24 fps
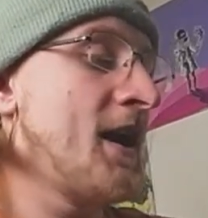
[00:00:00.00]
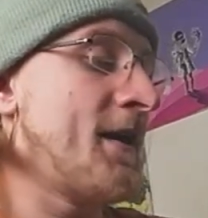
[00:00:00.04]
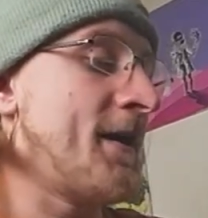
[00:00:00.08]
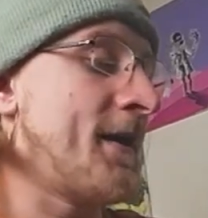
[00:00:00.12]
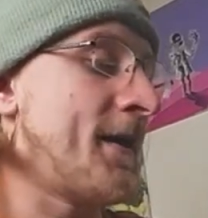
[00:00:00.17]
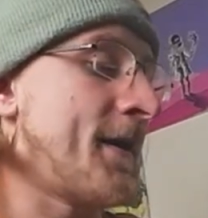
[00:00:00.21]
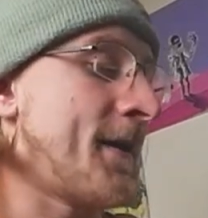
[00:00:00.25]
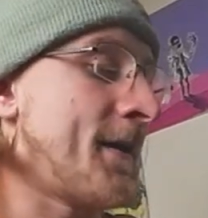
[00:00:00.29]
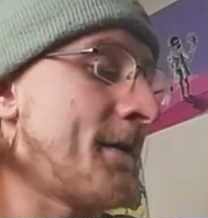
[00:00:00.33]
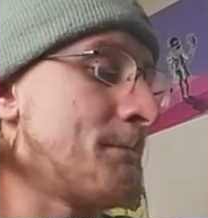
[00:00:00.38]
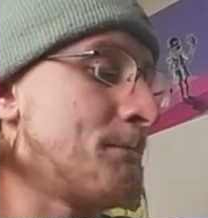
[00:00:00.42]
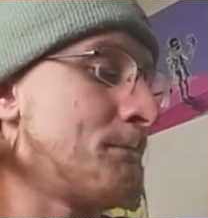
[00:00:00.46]

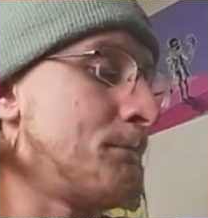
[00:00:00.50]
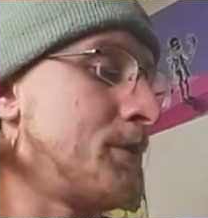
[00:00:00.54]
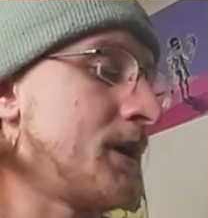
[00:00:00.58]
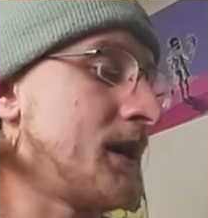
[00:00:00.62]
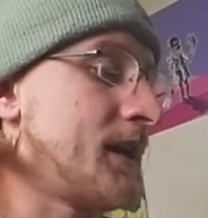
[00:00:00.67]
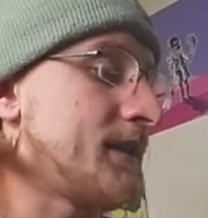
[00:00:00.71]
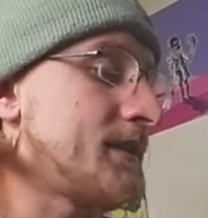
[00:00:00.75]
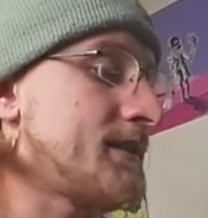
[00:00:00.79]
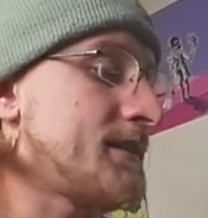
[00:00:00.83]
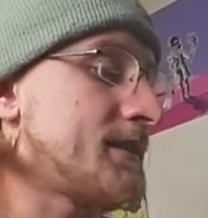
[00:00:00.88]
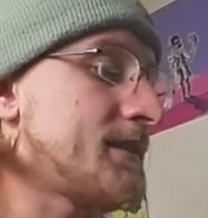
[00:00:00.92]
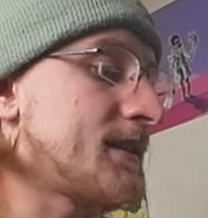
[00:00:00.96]

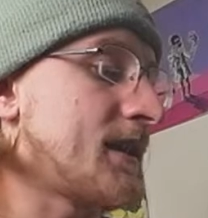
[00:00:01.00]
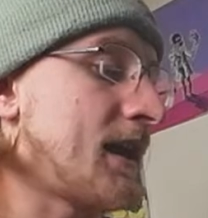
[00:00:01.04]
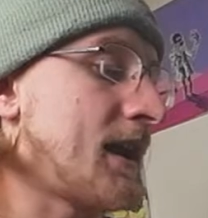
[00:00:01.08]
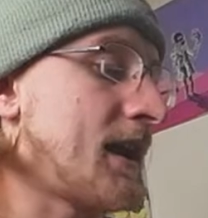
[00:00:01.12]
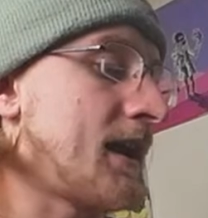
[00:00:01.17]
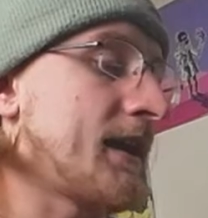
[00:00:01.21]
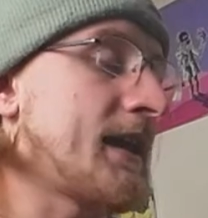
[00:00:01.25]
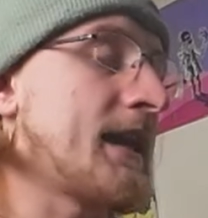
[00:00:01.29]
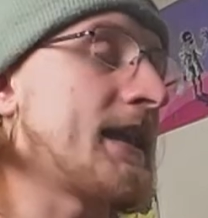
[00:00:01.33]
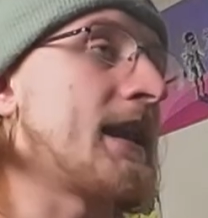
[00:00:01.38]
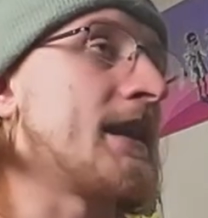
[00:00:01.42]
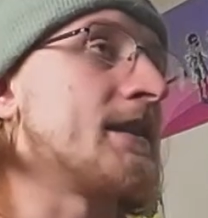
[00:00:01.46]
But
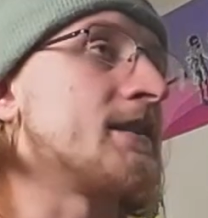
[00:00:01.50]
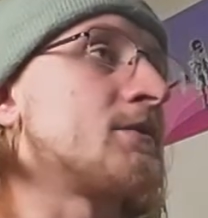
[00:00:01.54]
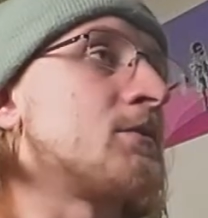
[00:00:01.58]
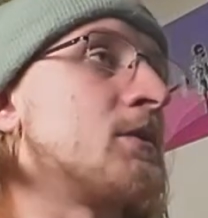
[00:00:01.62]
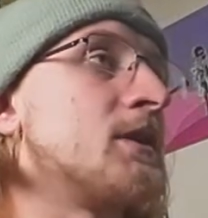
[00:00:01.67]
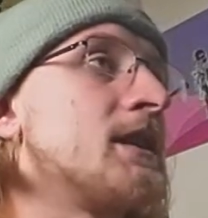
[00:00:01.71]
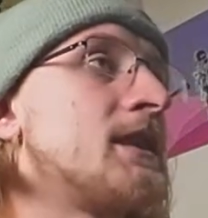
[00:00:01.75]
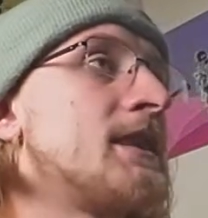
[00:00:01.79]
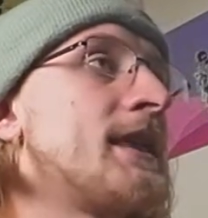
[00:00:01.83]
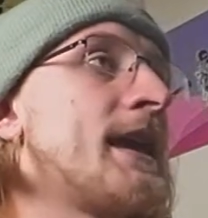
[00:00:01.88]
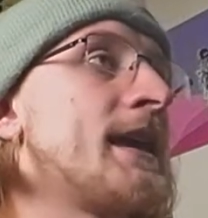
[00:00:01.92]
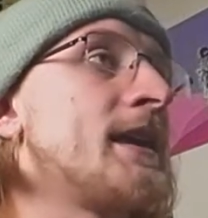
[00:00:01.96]
again, I just
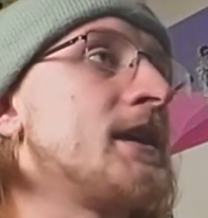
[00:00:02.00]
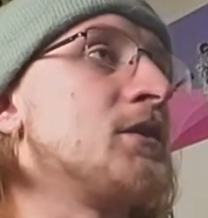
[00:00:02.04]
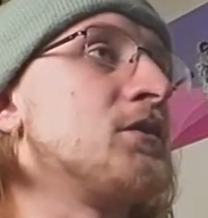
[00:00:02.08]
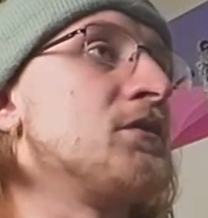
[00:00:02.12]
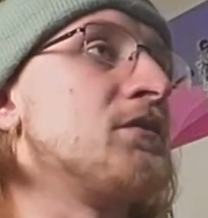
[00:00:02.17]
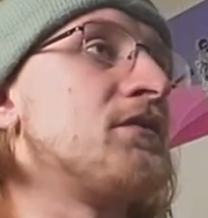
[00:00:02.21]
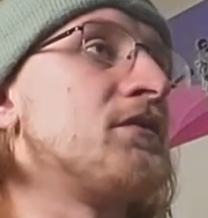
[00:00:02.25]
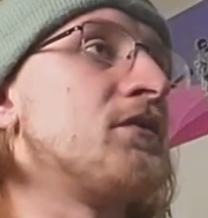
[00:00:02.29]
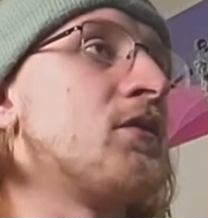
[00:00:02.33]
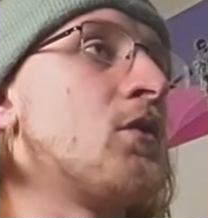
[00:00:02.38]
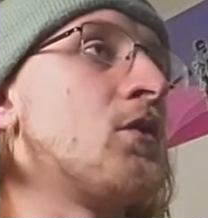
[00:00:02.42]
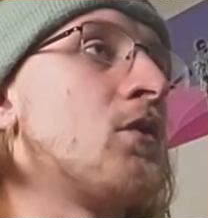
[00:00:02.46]
want to thank you
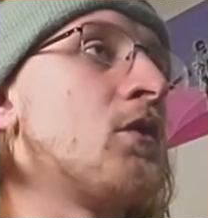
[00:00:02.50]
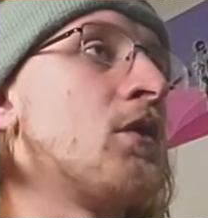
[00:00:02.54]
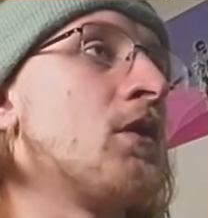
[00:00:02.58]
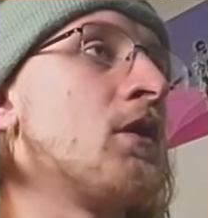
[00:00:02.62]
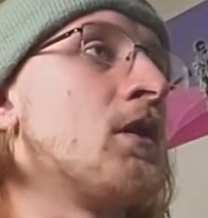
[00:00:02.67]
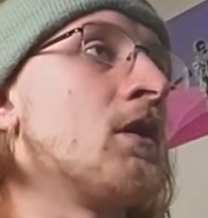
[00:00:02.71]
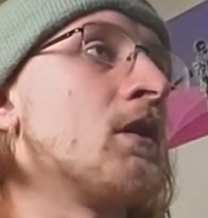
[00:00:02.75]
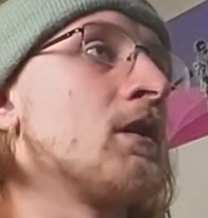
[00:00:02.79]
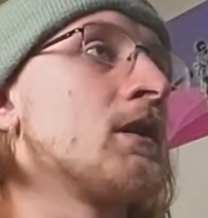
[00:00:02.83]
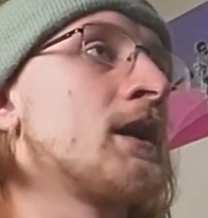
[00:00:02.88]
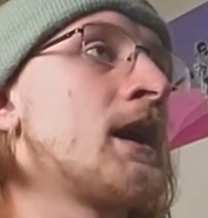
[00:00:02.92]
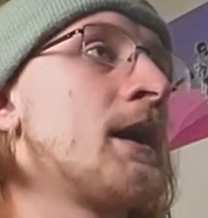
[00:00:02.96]

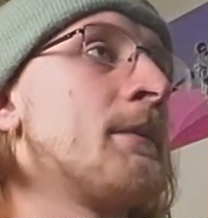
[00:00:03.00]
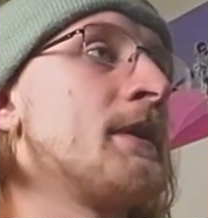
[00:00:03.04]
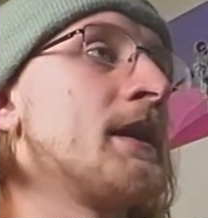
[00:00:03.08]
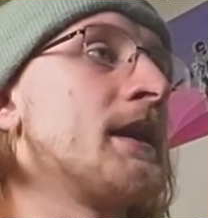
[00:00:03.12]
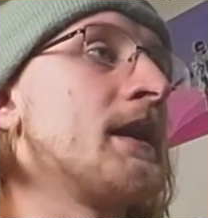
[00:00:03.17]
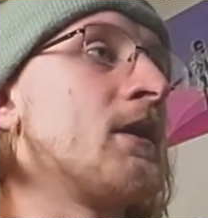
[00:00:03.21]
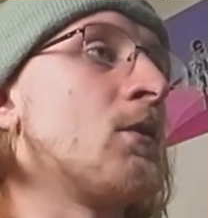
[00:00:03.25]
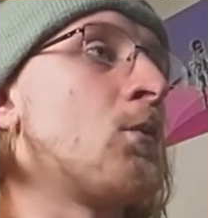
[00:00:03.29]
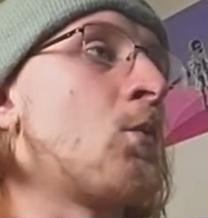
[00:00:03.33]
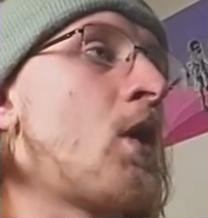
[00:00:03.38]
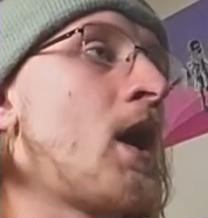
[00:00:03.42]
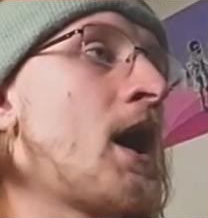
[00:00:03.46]
for coming
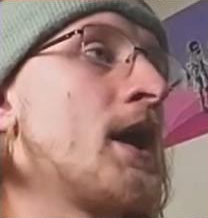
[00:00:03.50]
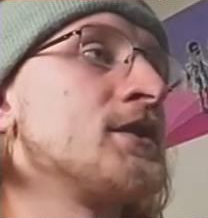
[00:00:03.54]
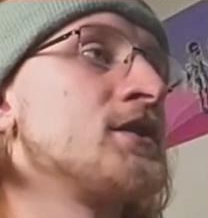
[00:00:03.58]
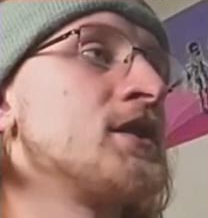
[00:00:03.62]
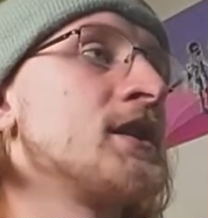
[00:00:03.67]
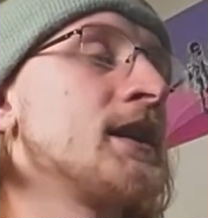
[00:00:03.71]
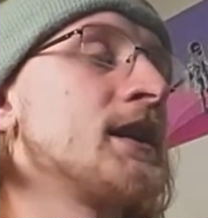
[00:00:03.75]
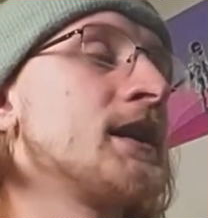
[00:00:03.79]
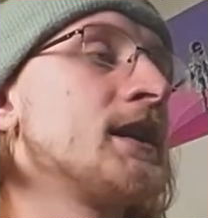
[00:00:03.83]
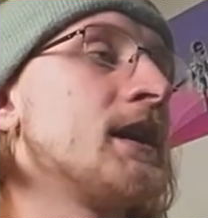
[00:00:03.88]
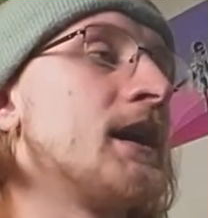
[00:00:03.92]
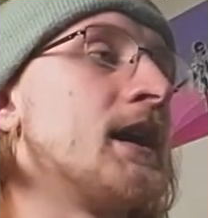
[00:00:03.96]
in and
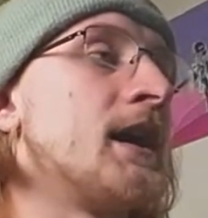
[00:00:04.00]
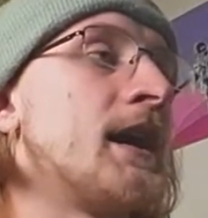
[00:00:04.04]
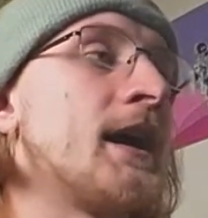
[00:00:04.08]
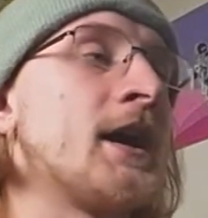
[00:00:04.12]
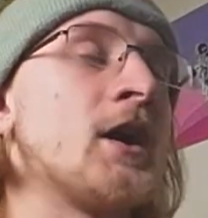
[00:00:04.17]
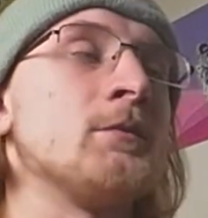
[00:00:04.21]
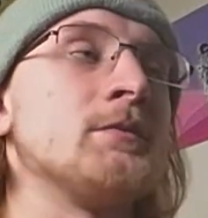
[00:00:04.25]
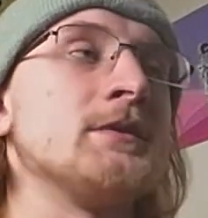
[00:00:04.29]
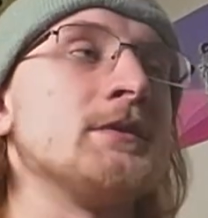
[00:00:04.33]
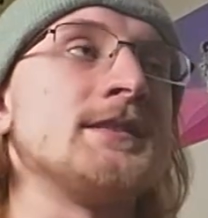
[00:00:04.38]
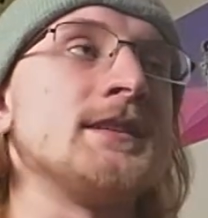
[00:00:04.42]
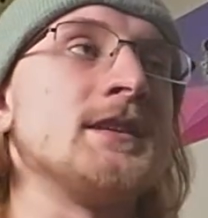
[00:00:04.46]
watching. I
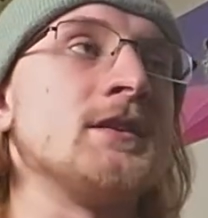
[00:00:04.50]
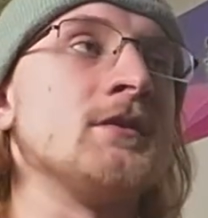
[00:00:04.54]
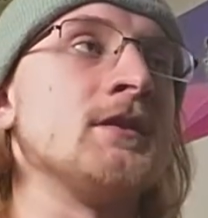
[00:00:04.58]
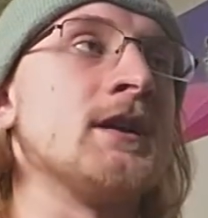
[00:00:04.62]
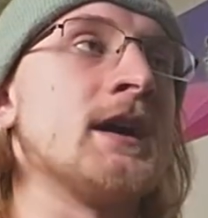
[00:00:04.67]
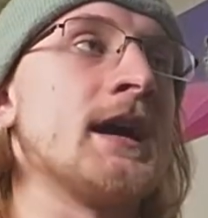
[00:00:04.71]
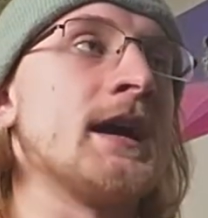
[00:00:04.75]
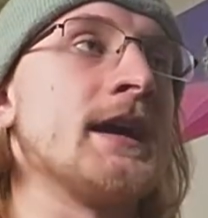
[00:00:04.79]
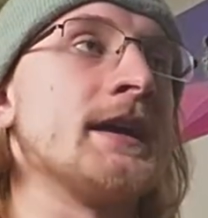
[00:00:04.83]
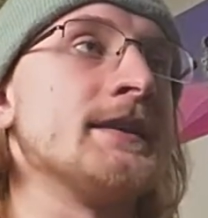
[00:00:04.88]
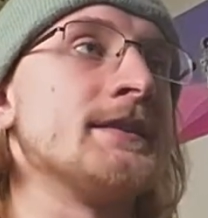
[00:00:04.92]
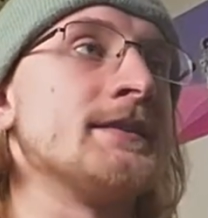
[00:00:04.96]
hope to see you
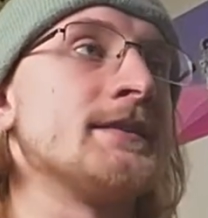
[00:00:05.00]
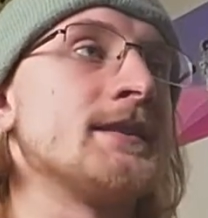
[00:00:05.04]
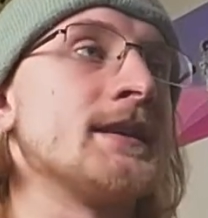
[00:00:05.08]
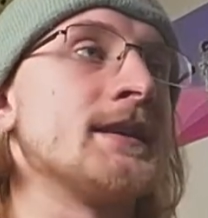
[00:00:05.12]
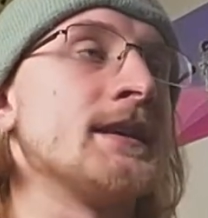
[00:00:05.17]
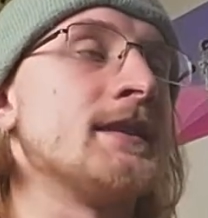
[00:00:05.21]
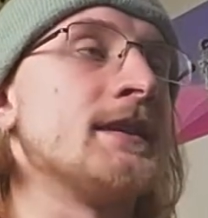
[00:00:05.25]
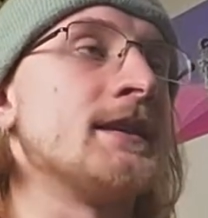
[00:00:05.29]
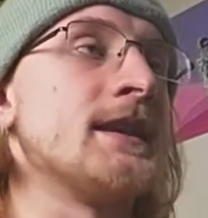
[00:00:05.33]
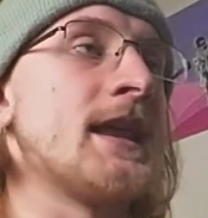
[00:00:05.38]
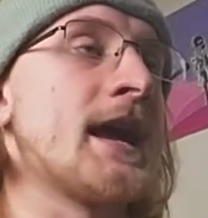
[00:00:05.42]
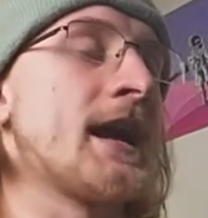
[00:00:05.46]
guys
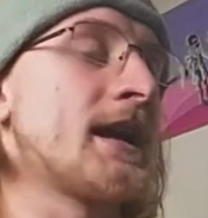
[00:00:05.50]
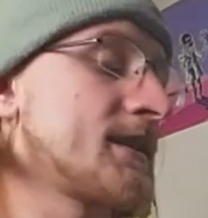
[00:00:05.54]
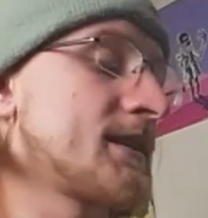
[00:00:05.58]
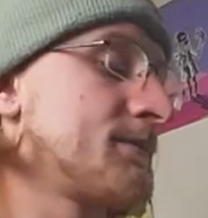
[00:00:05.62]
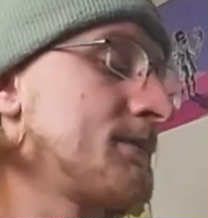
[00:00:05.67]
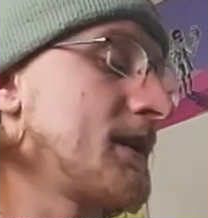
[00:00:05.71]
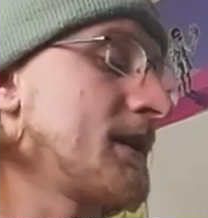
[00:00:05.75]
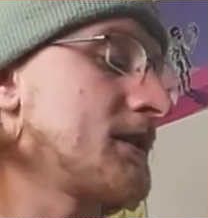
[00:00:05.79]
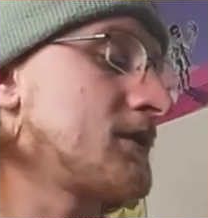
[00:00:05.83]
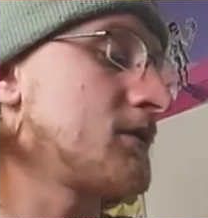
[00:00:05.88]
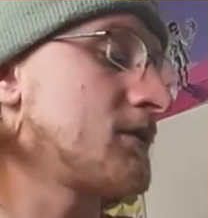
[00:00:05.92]
in the next Mental